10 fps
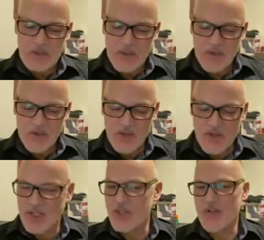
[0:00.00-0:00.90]

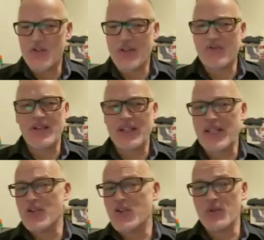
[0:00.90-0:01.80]
the suffering, the
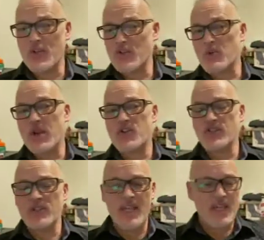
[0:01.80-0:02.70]
death, and the
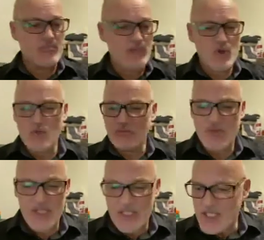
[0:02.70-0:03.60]
resurrection, and boom,
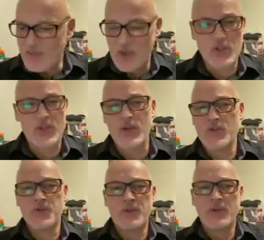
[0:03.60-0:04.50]
then came the
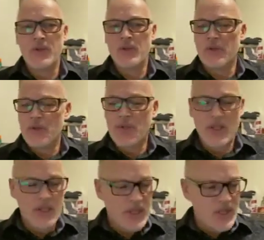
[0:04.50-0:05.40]
church,
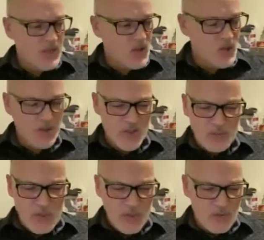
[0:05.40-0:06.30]
and the Holy
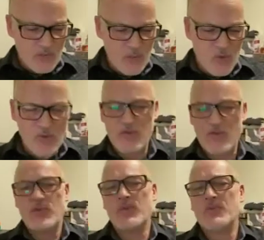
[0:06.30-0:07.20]
Spirit moved
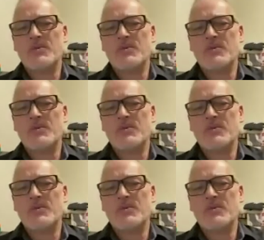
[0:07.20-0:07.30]
through